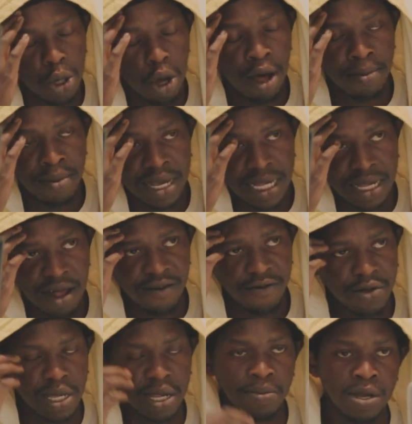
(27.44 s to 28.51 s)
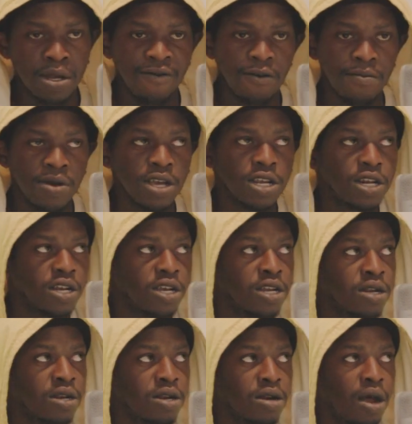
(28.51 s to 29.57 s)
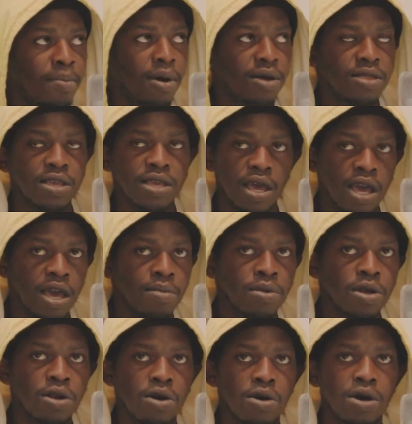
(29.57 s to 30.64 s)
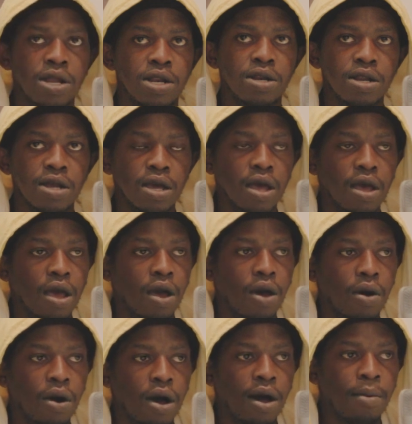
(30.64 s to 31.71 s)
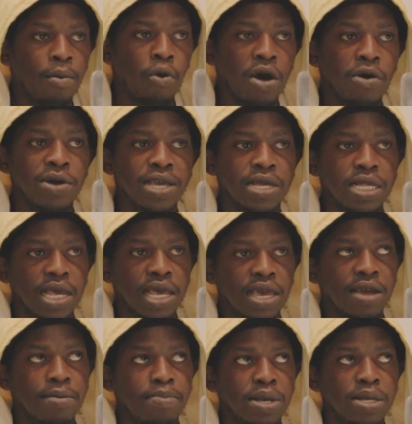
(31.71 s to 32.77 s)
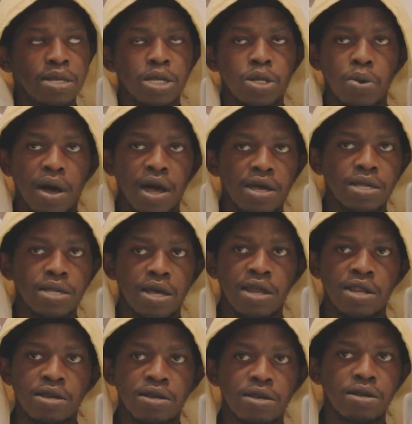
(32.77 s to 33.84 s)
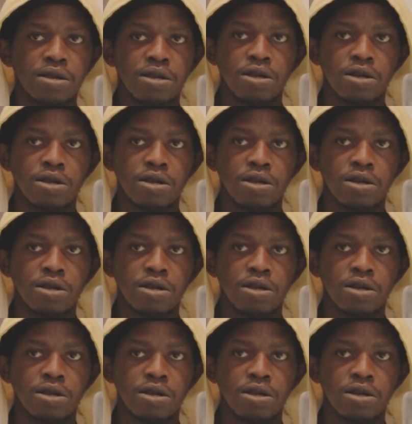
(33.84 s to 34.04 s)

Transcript: to arm myself with some information about the game, and where we could take it business-wise, and